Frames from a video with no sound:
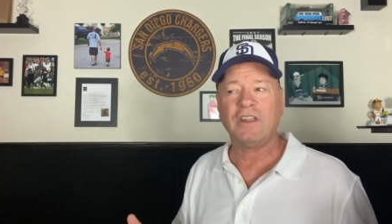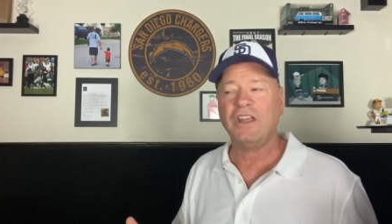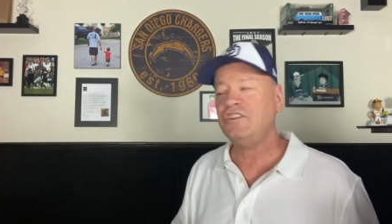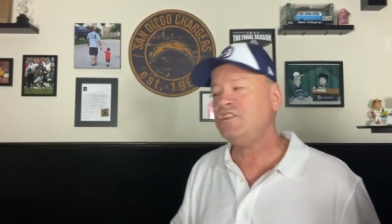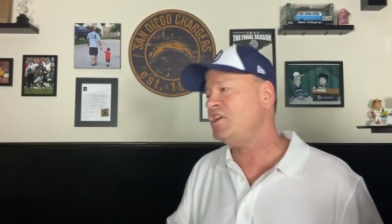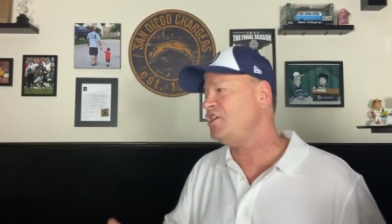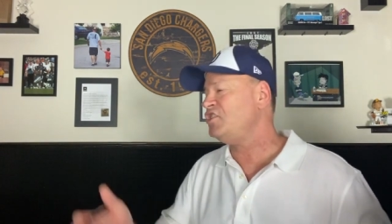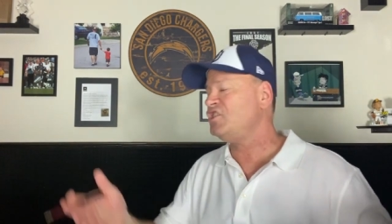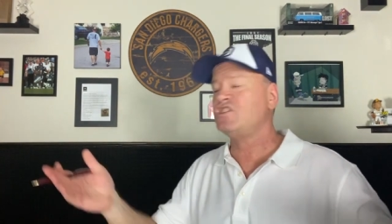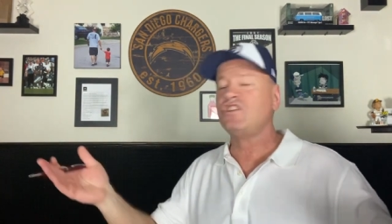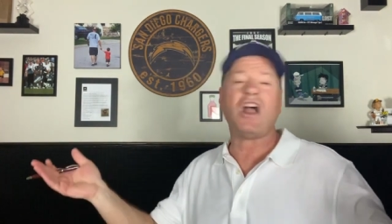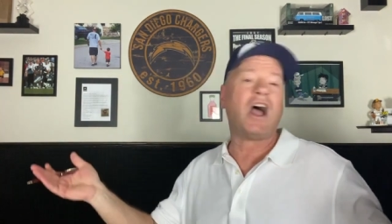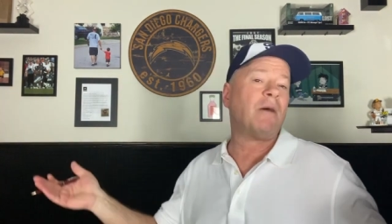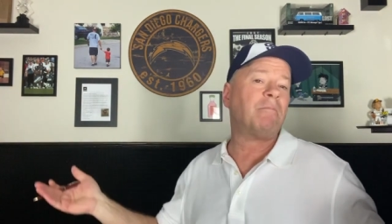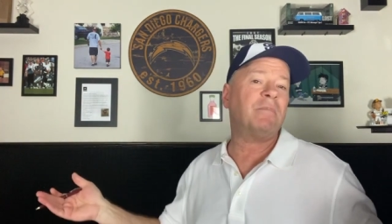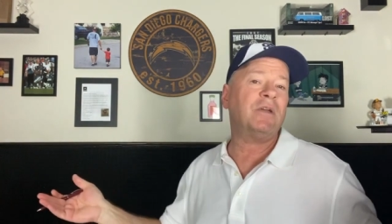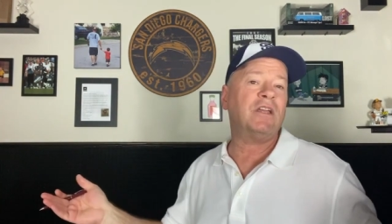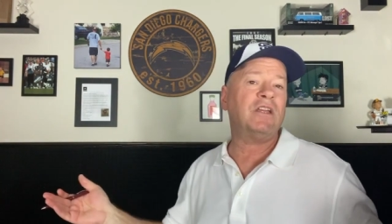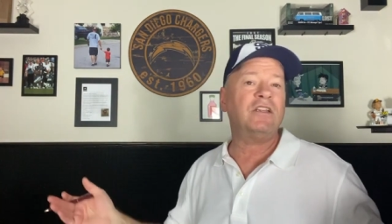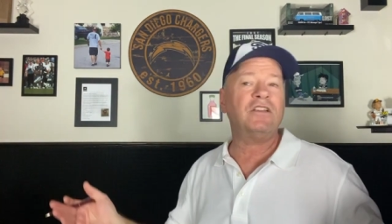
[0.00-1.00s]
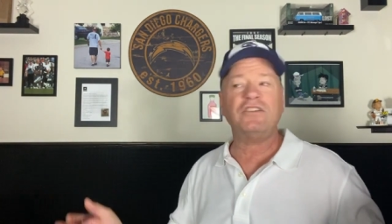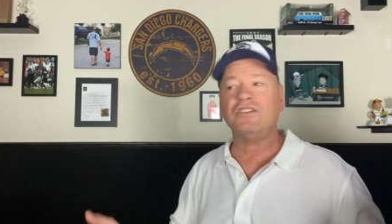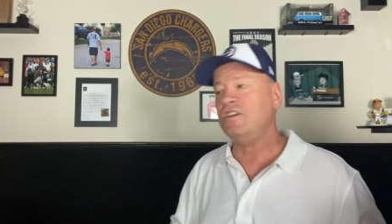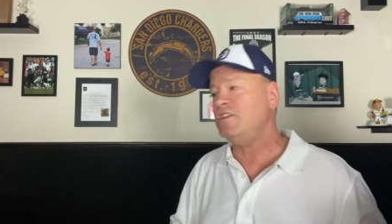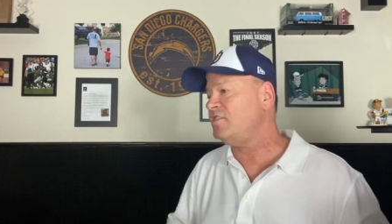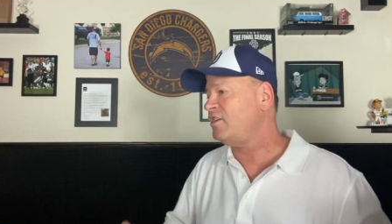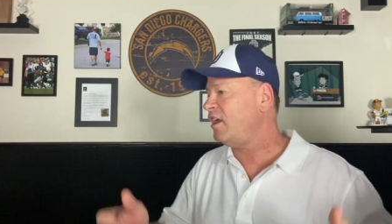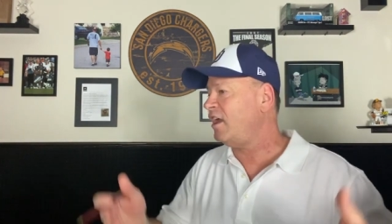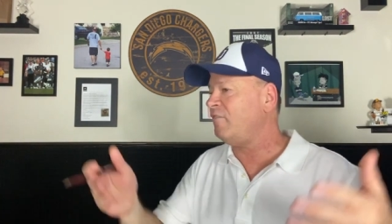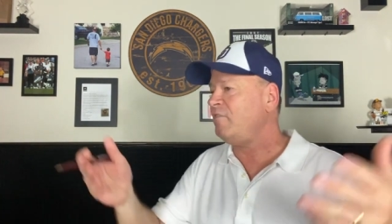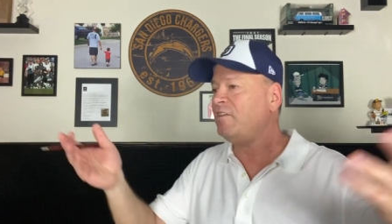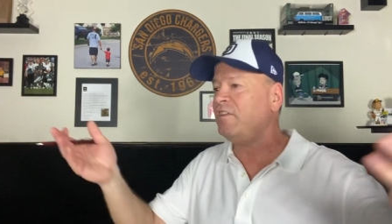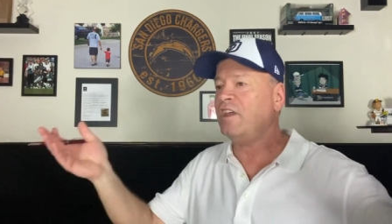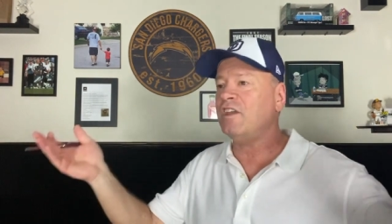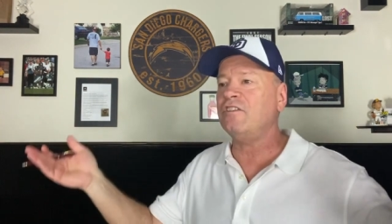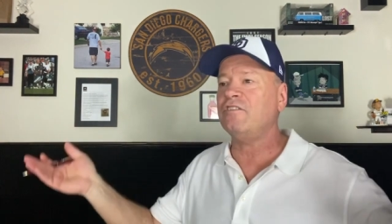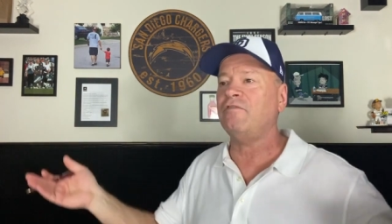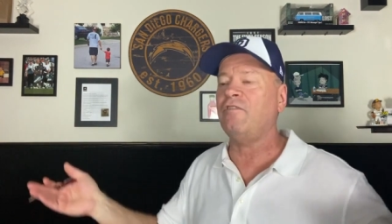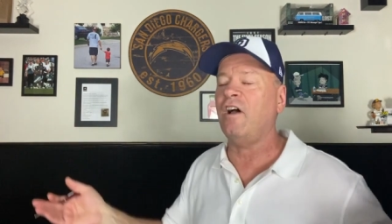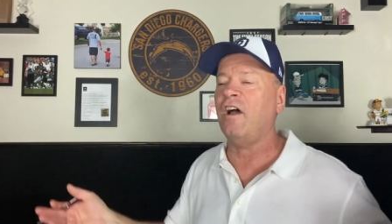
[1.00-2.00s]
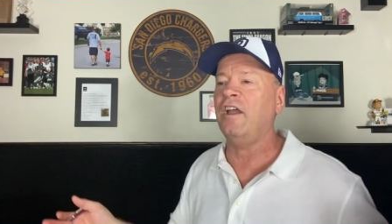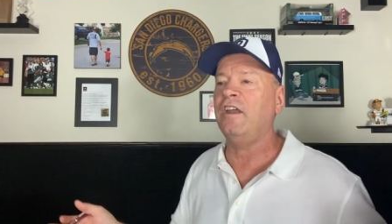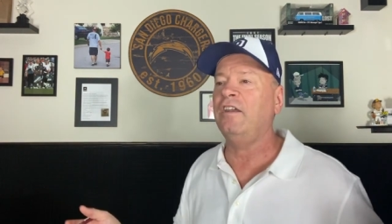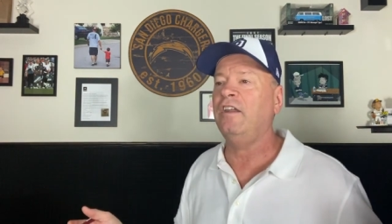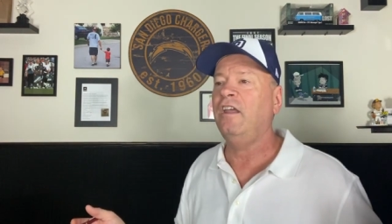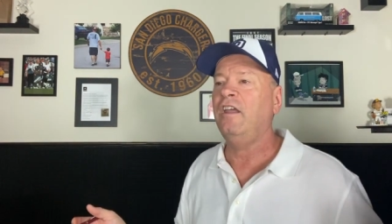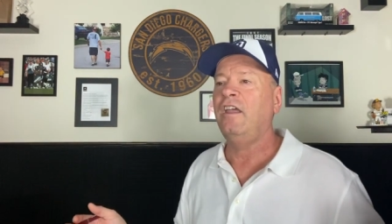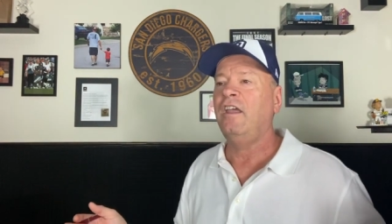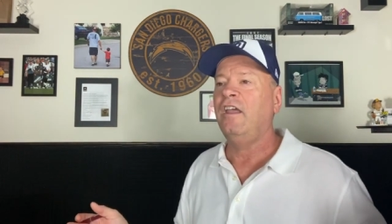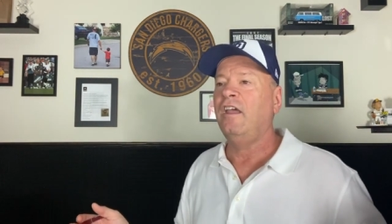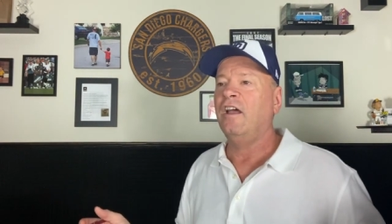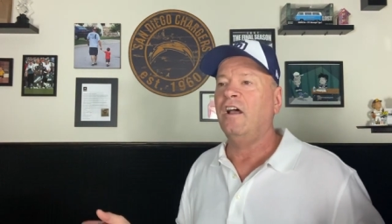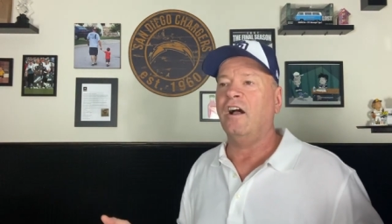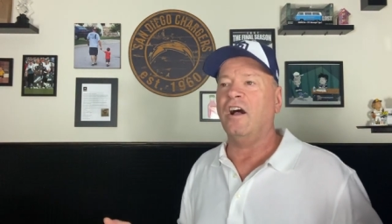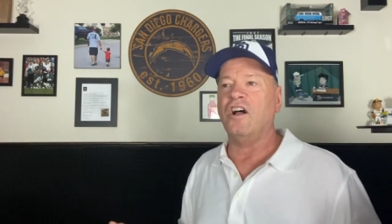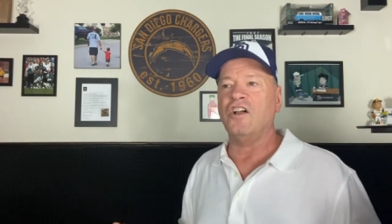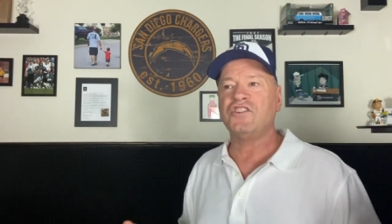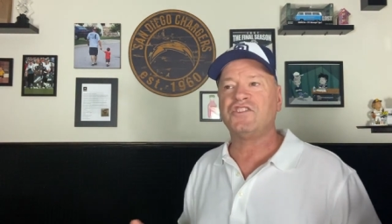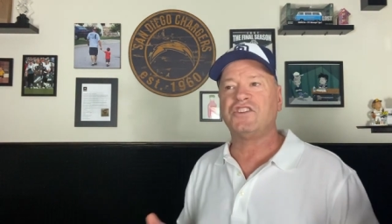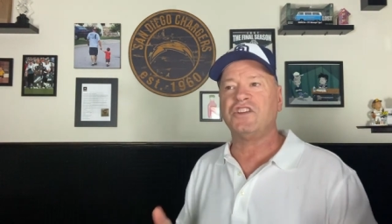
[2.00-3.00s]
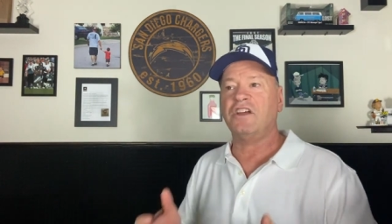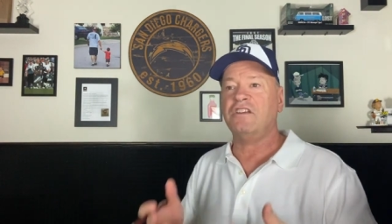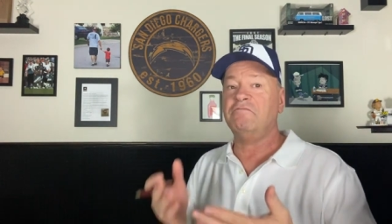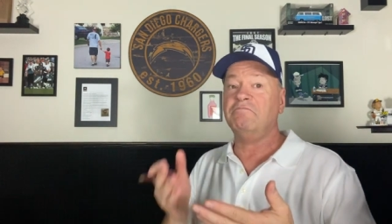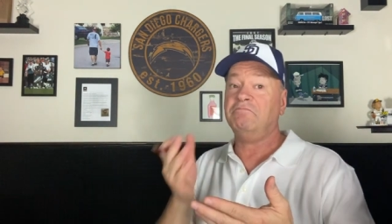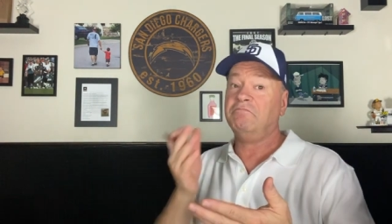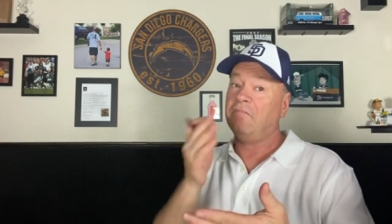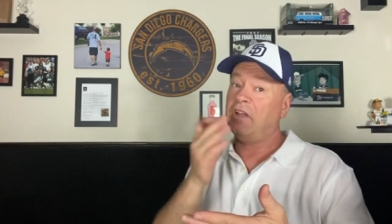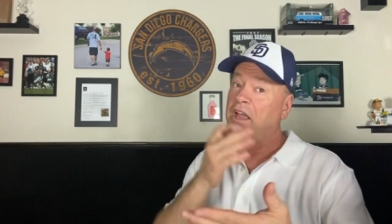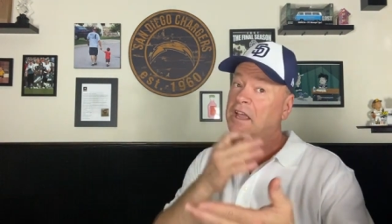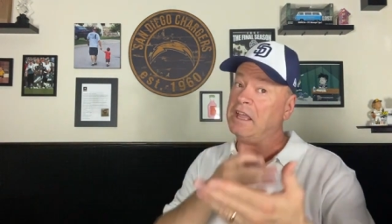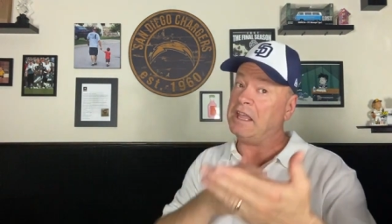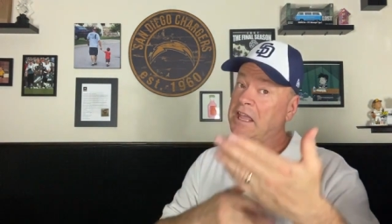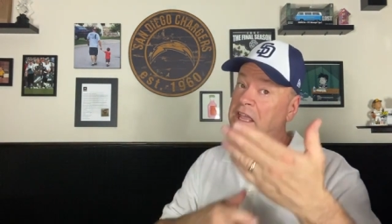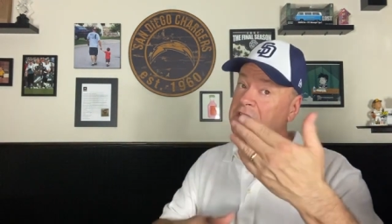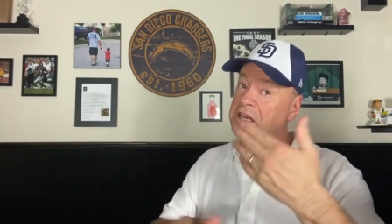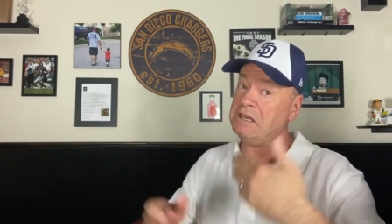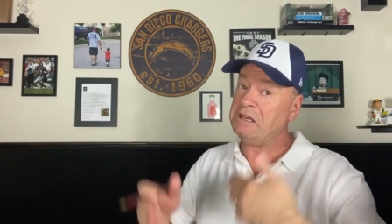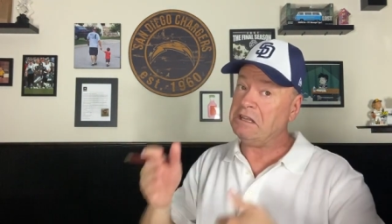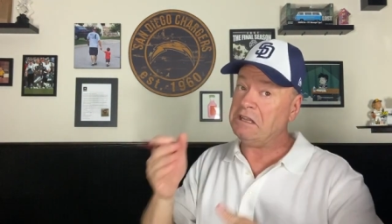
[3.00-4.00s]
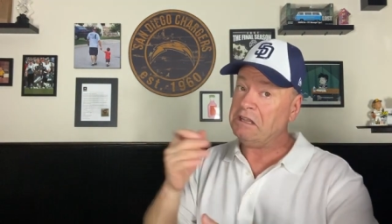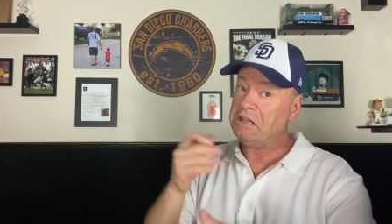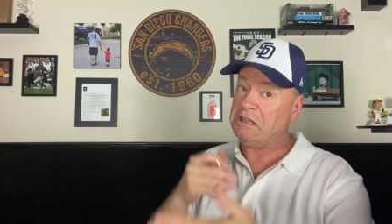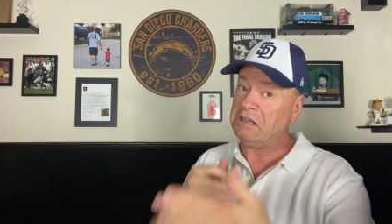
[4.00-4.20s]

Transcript: She's shopping, everything's fine. All of a sudden, again,